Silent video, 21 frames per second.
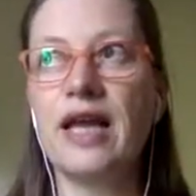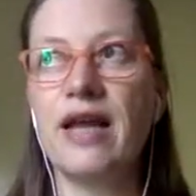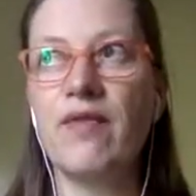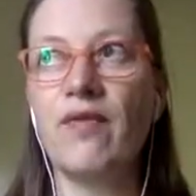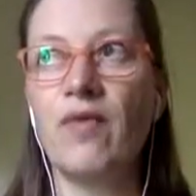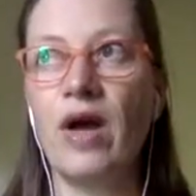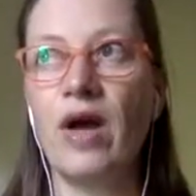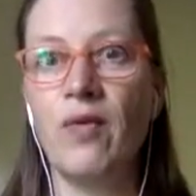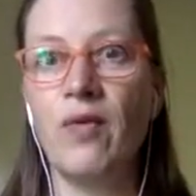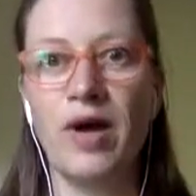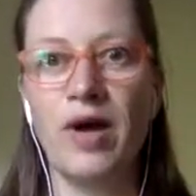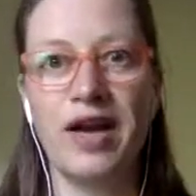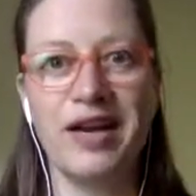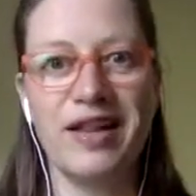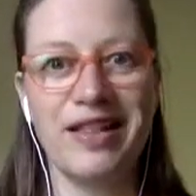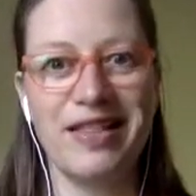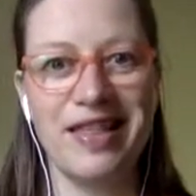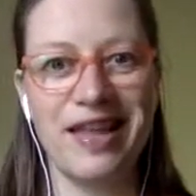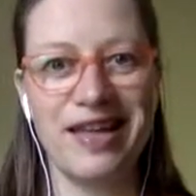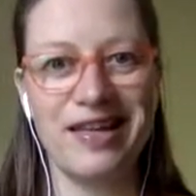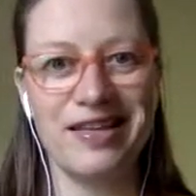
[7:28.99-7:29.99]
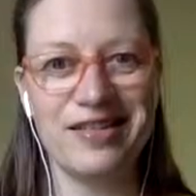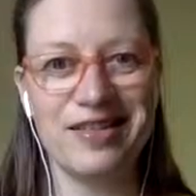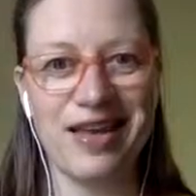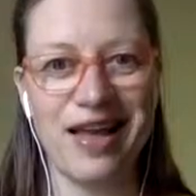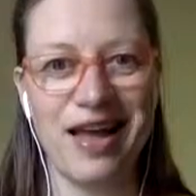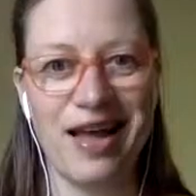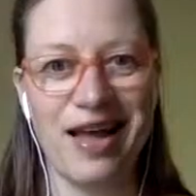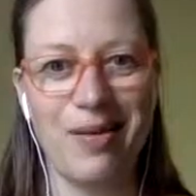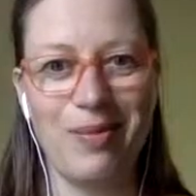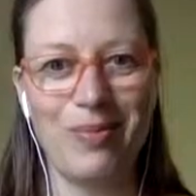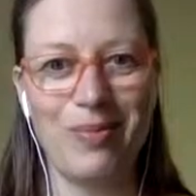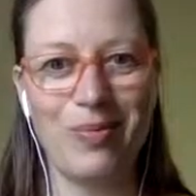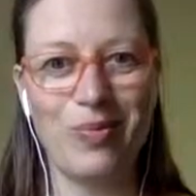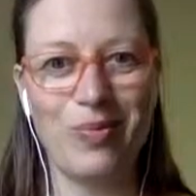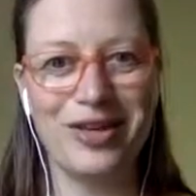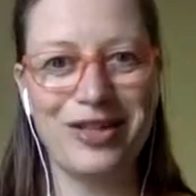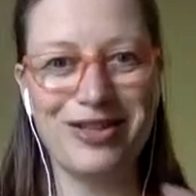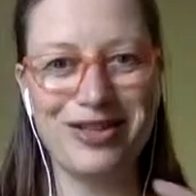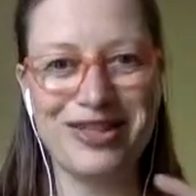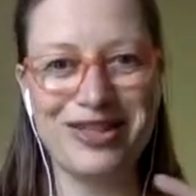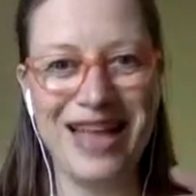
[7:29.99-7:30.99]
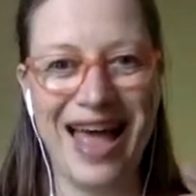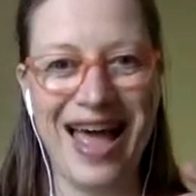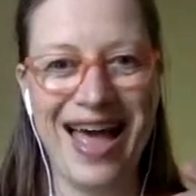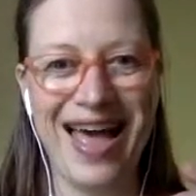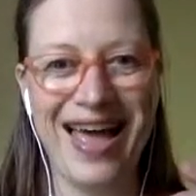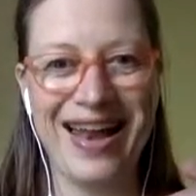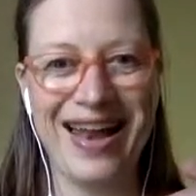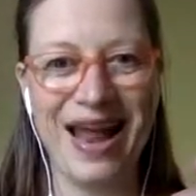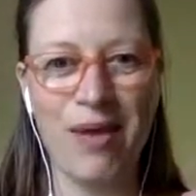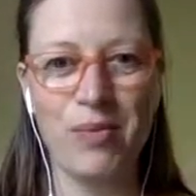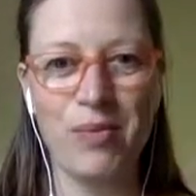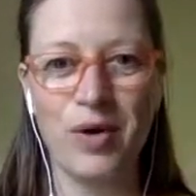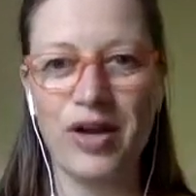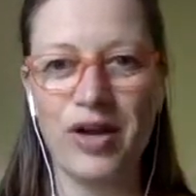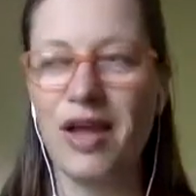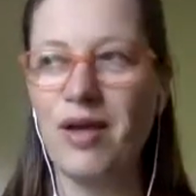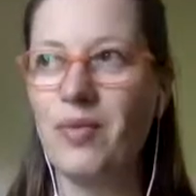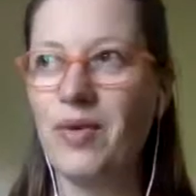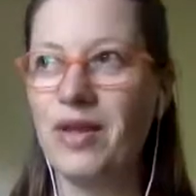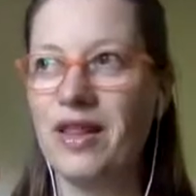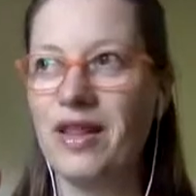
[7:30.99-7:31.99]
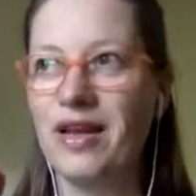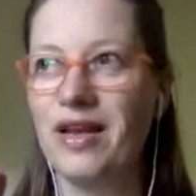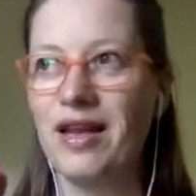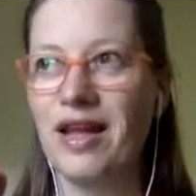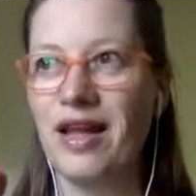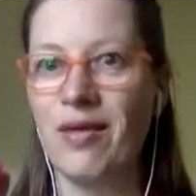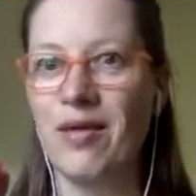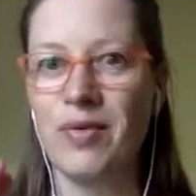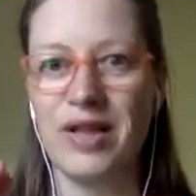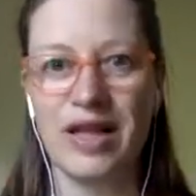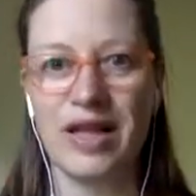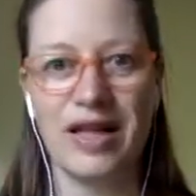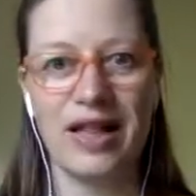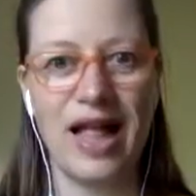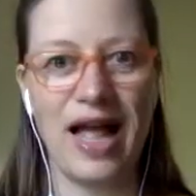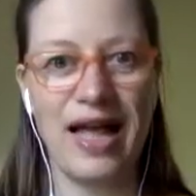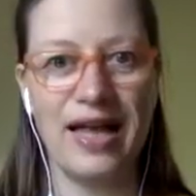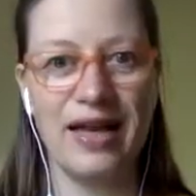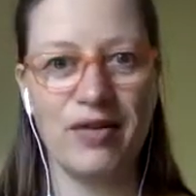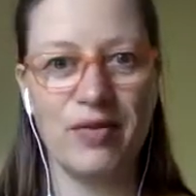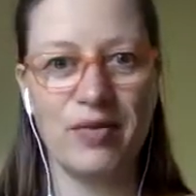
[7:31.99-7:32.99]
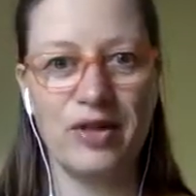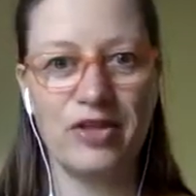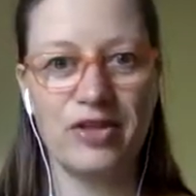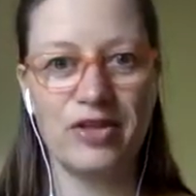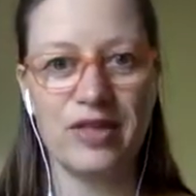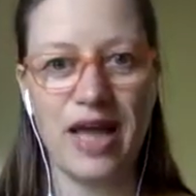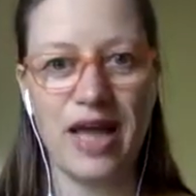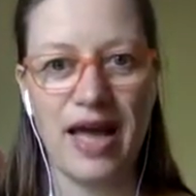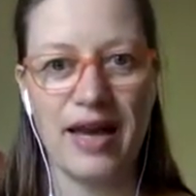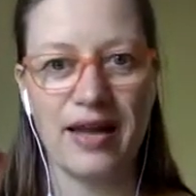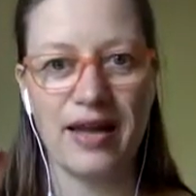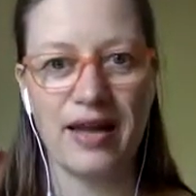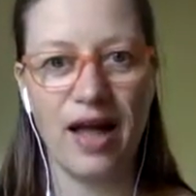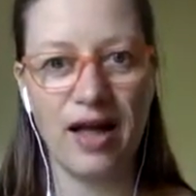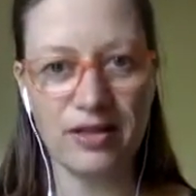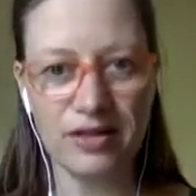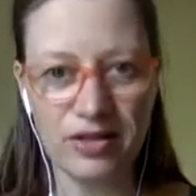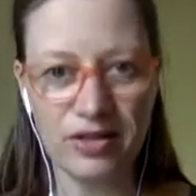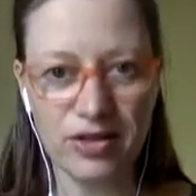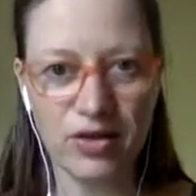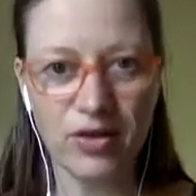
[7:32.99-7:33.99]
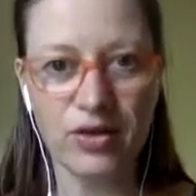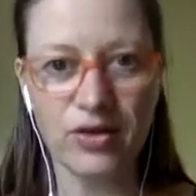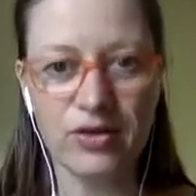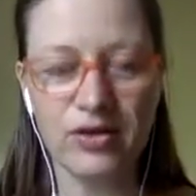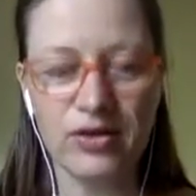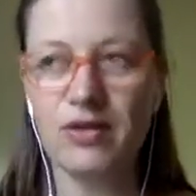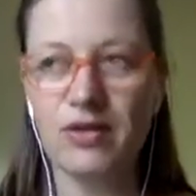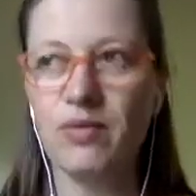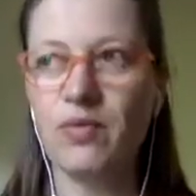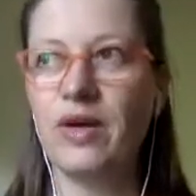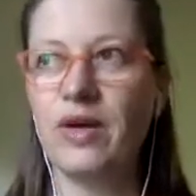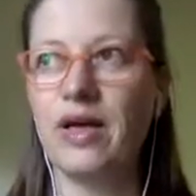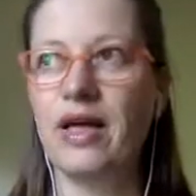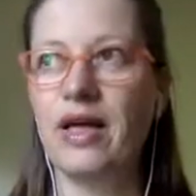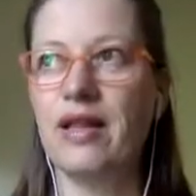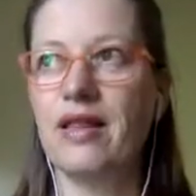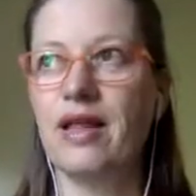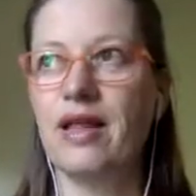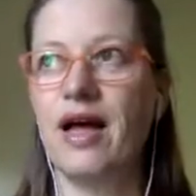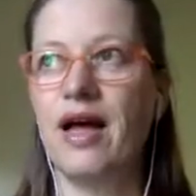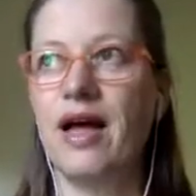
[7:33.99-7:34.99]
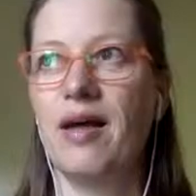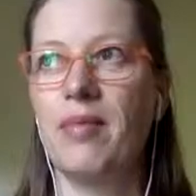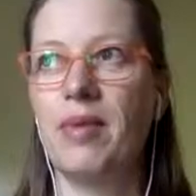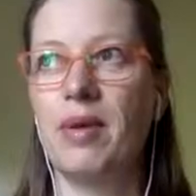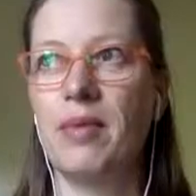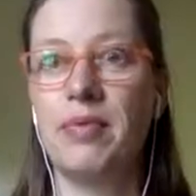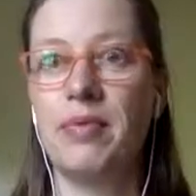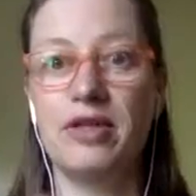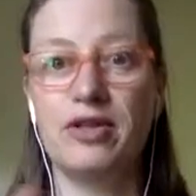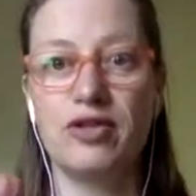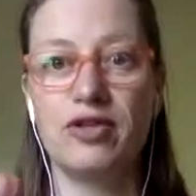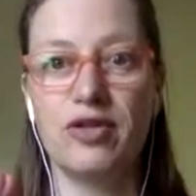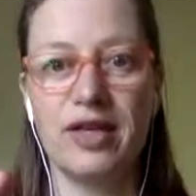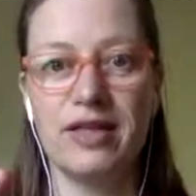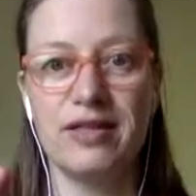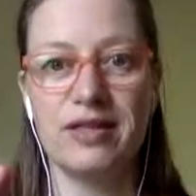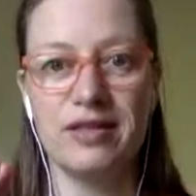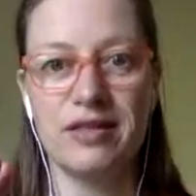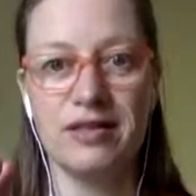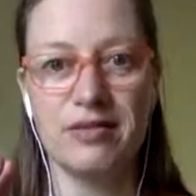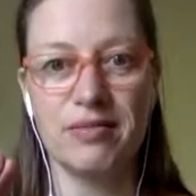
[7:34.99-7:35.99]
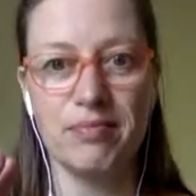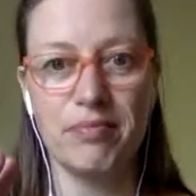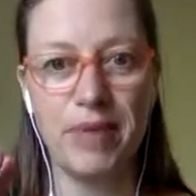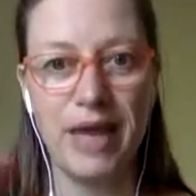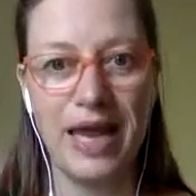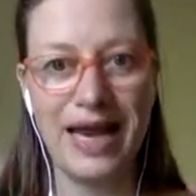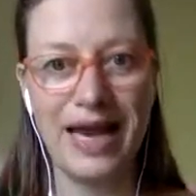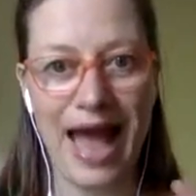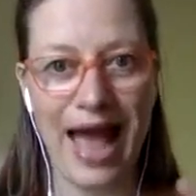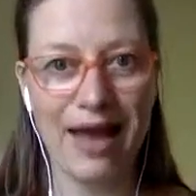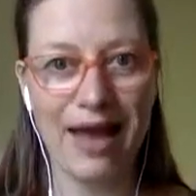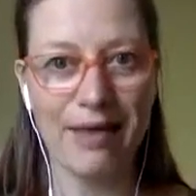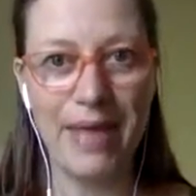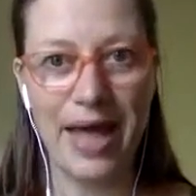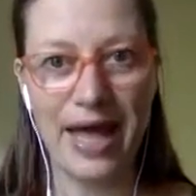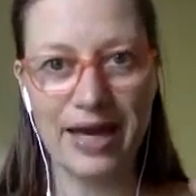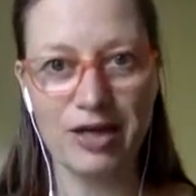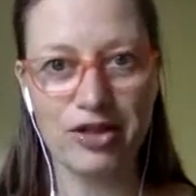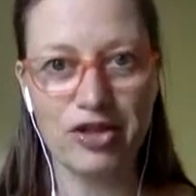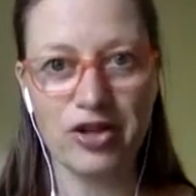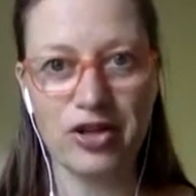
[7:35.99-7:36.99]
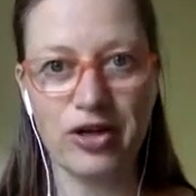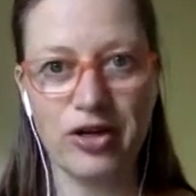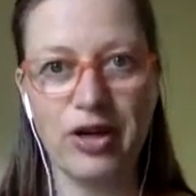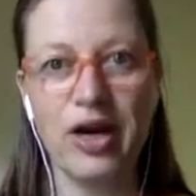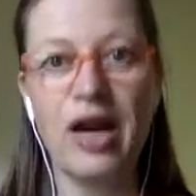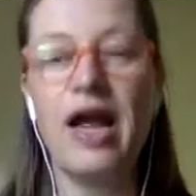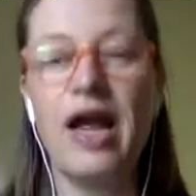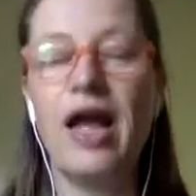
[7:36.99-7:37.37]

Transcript: And one of the things we just had, I'm working with a client. We just had a consult with a Pinterest paid ad manager.